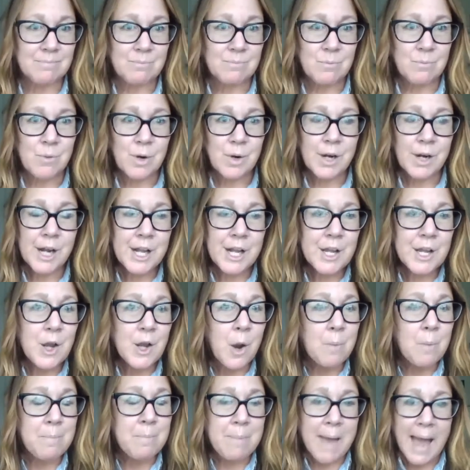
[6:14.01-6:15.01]
We're going to go
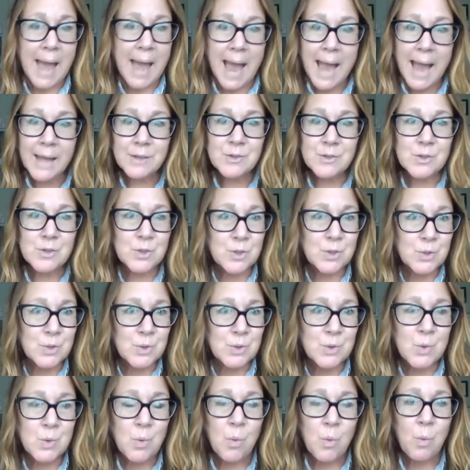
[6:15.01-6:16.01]
back
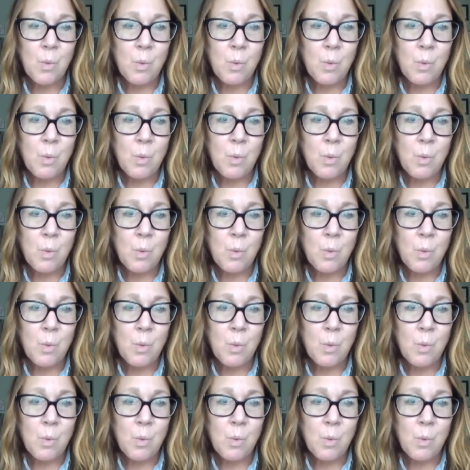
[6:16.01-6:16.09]
to